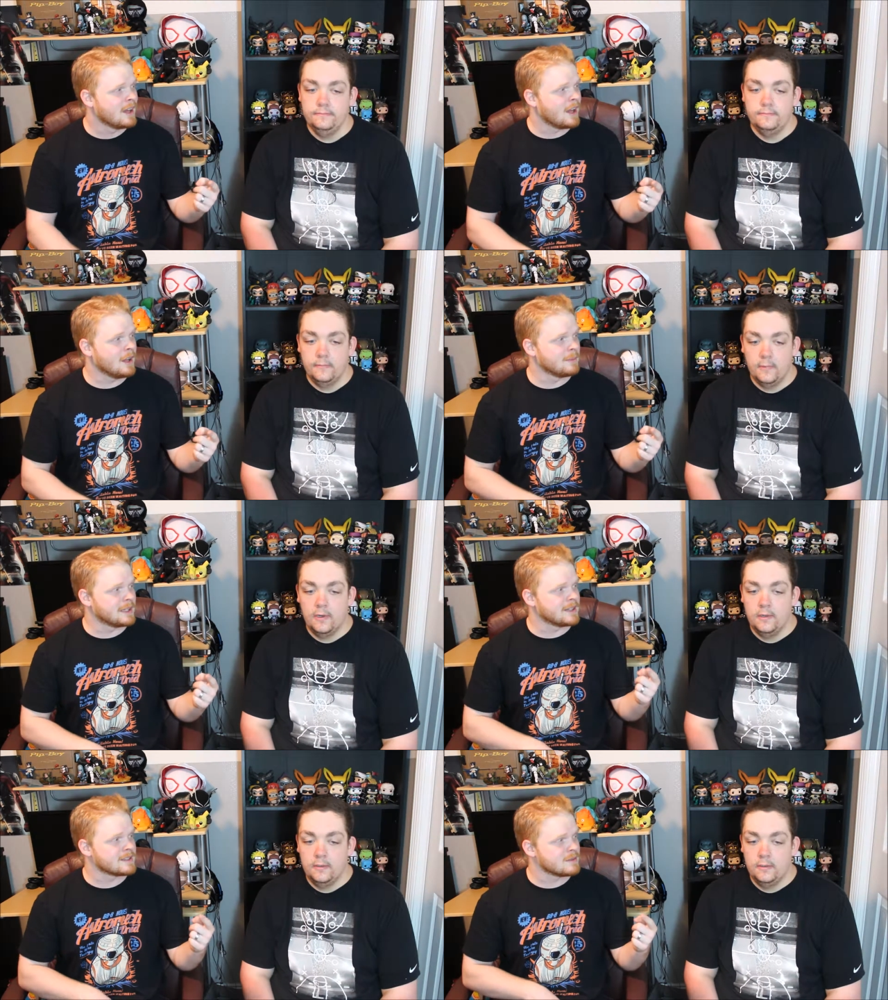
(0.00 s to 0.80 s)
Speaker 1: Um,
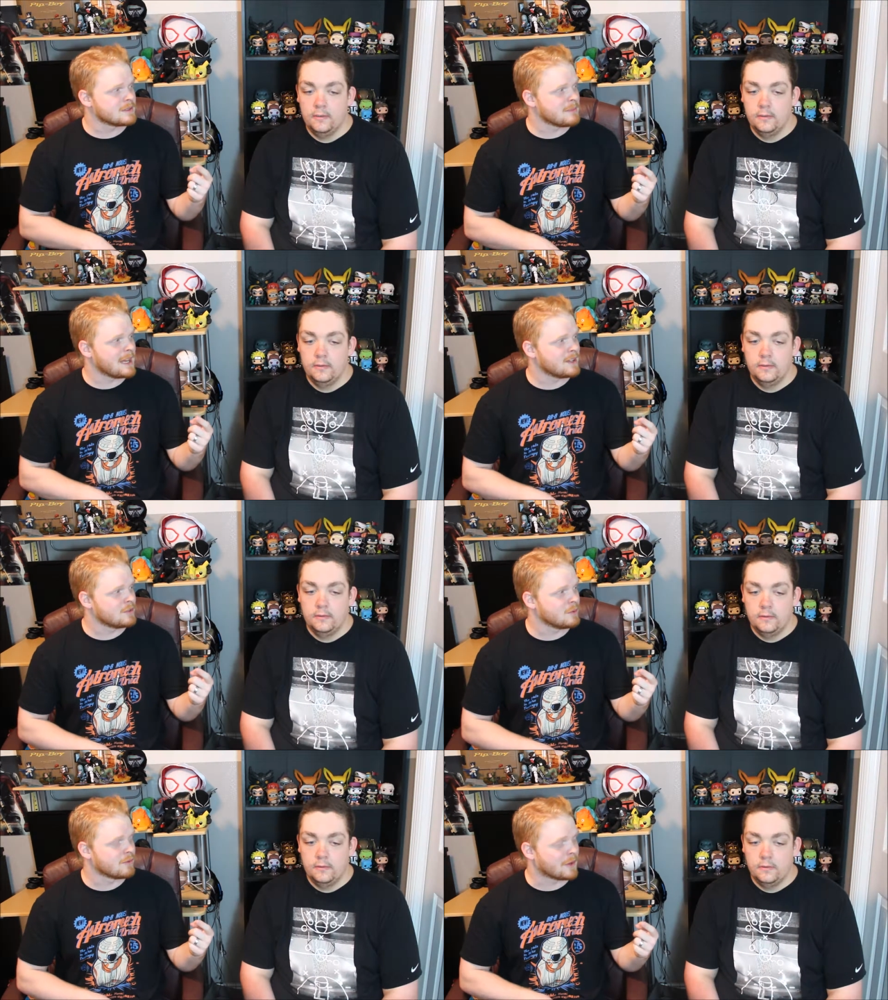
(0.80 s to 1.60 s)
unless it was made
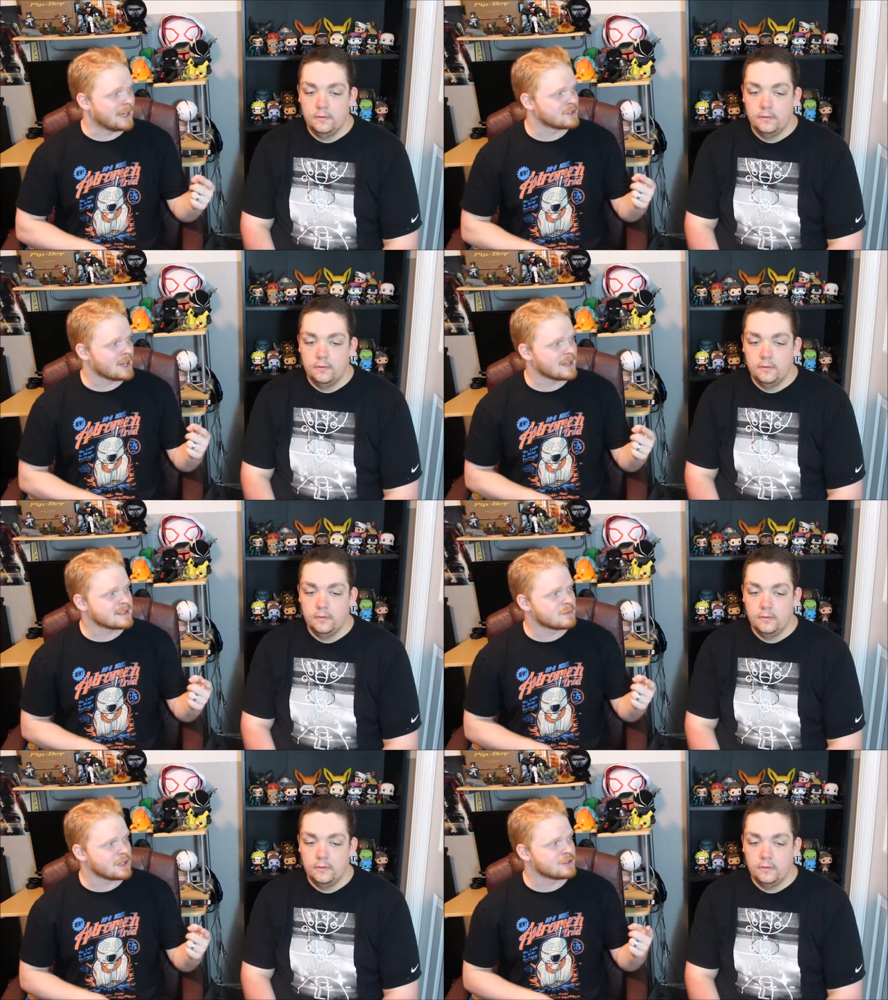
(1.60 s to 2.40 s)
into a
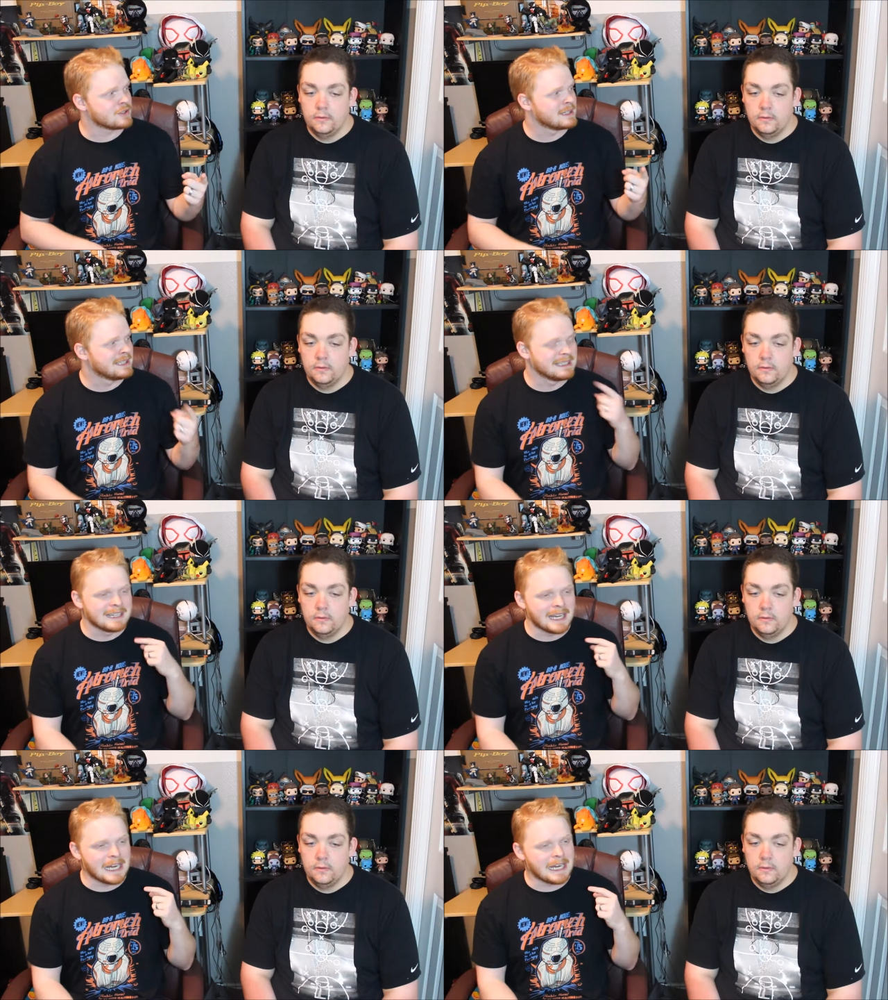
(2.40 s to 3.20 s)
franchise, which
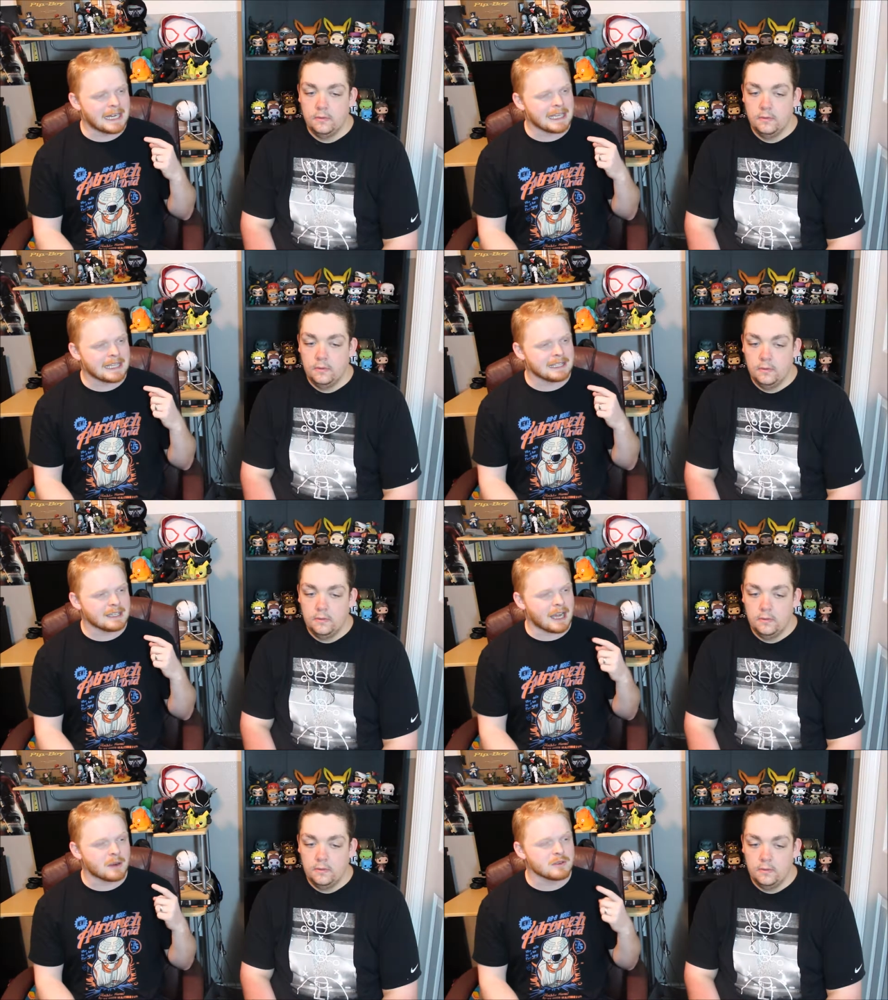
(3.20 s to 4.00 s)

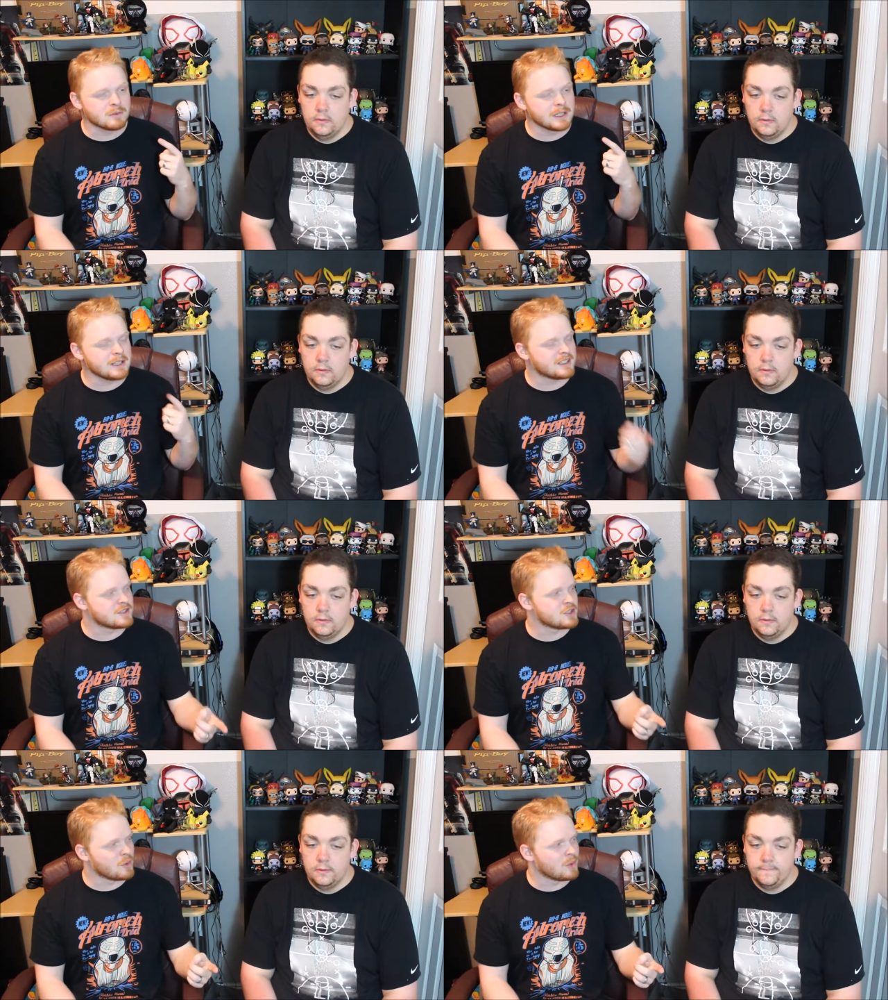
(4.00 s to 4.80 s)
I I would really
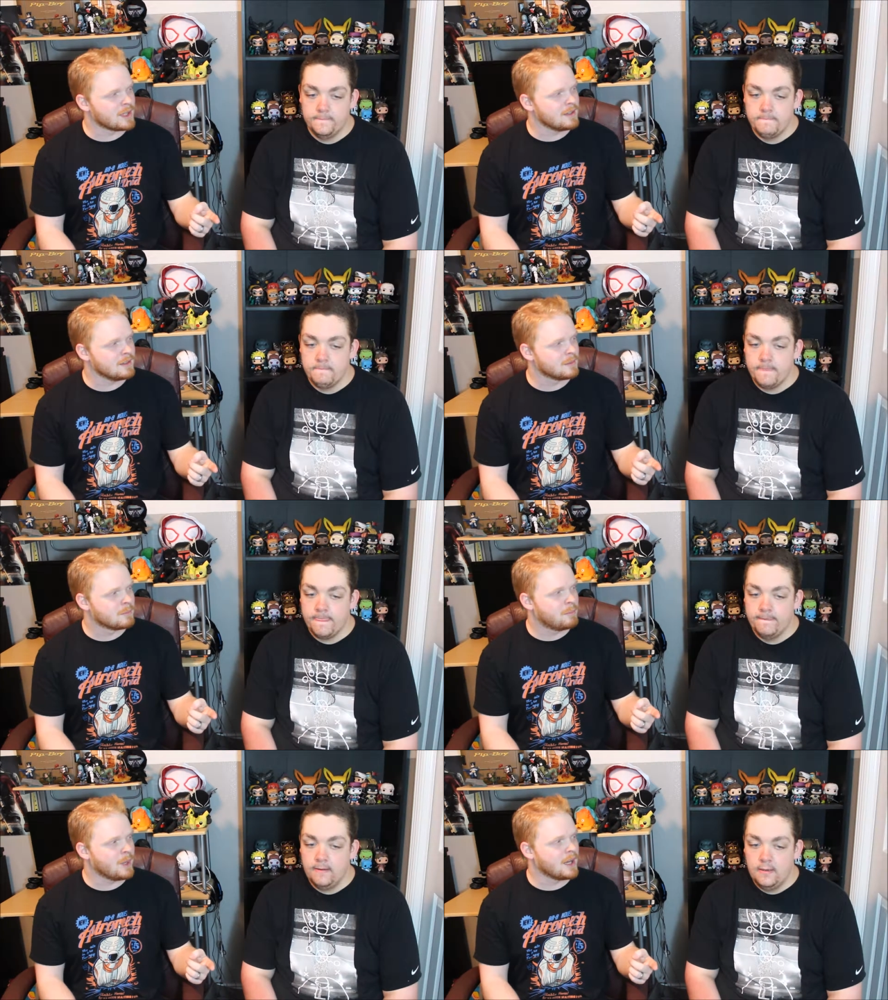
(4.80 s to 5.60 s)
enjoy,
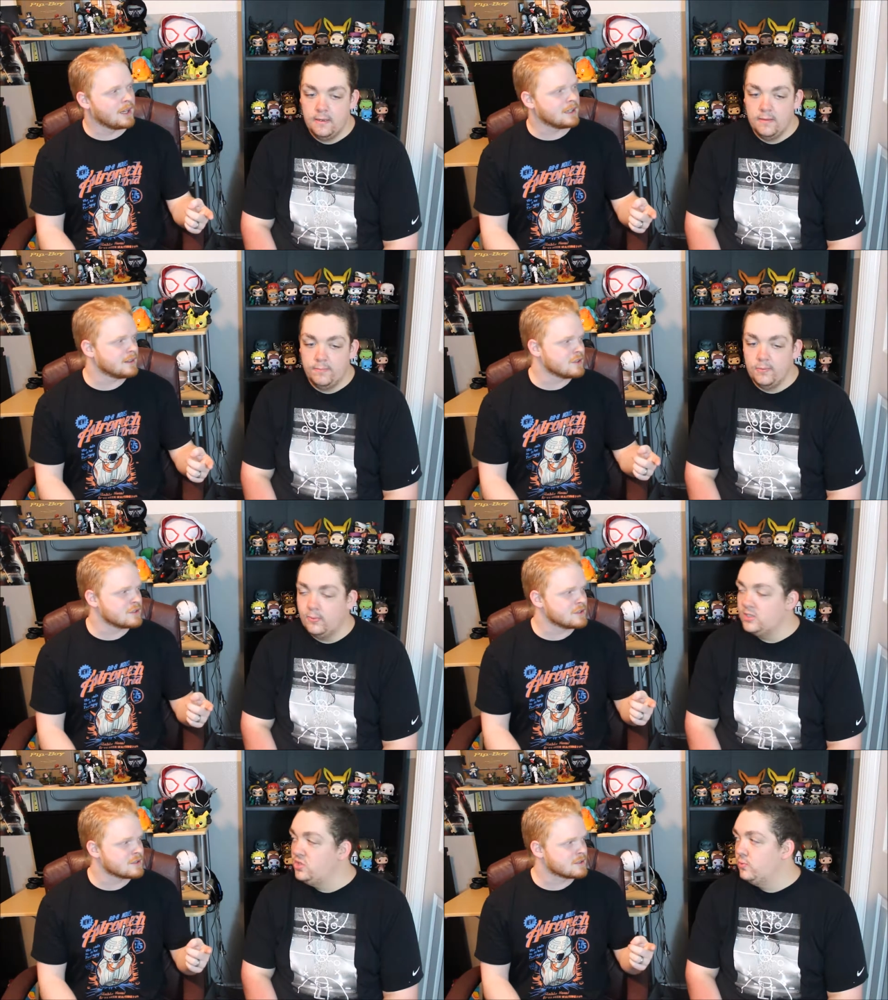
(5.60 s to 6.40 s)
Speaker 2: but
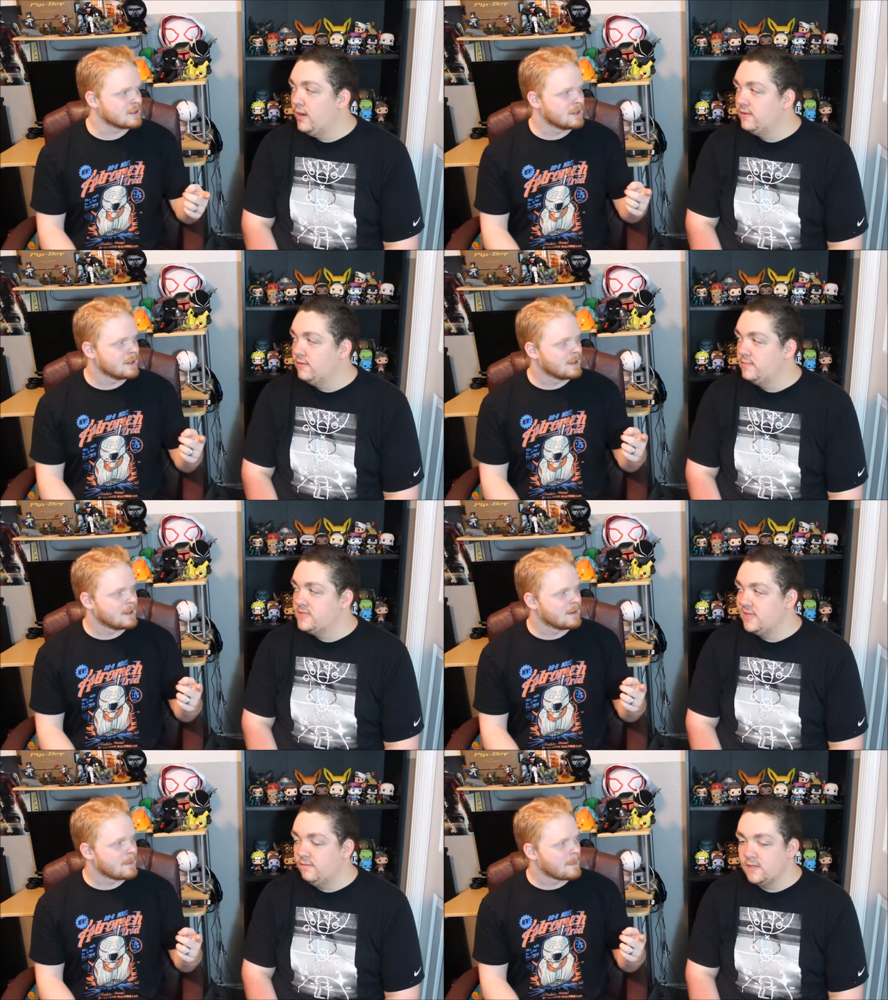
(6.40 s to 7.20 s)
there's but wouldn't just... you rather
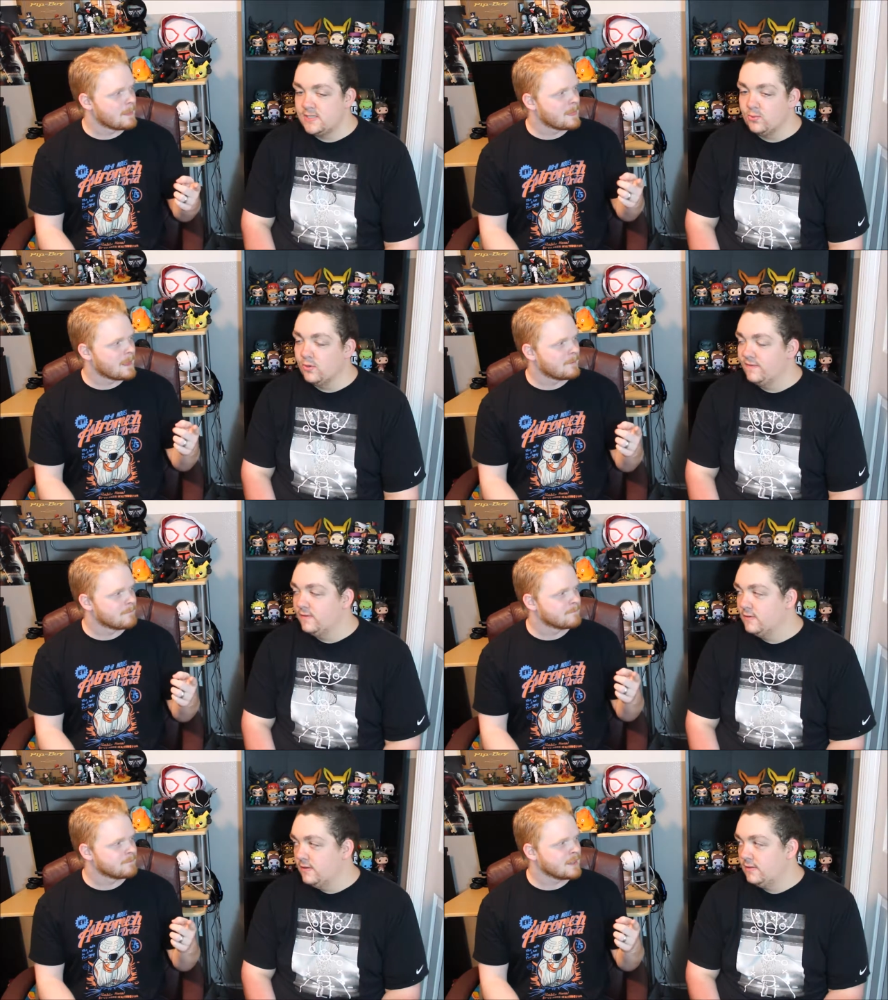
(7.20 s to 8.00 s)
them save the story
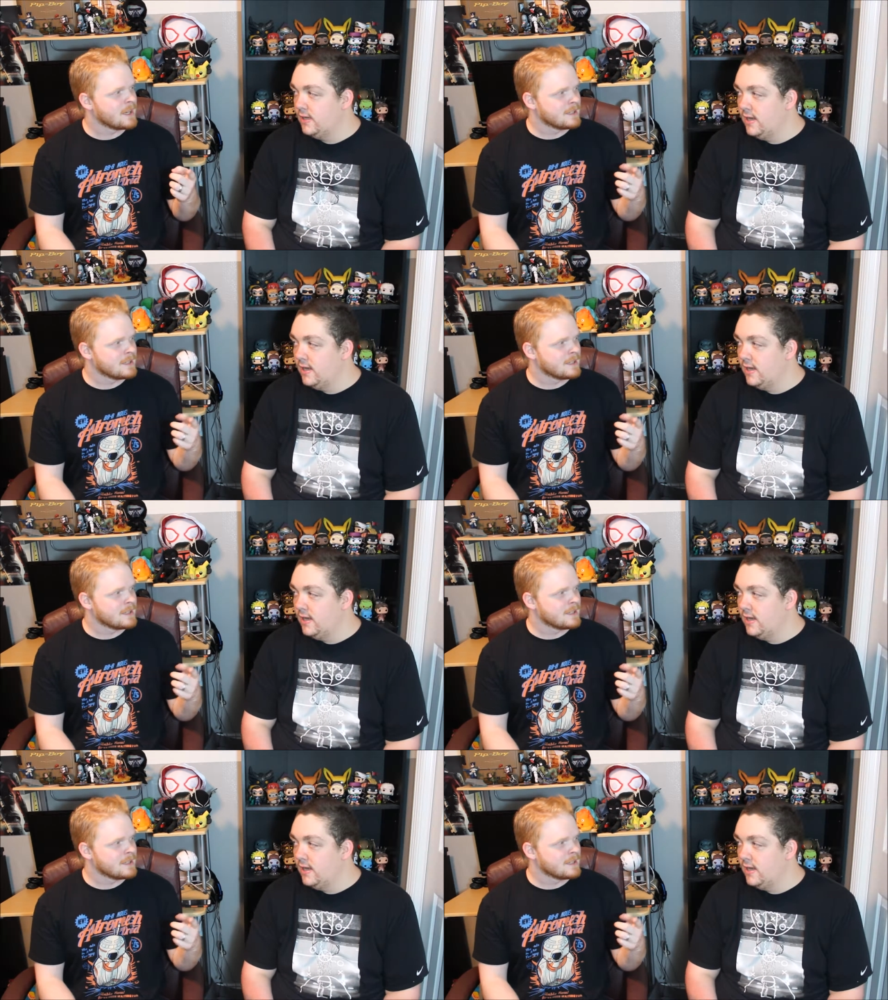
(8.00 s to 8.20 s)
for another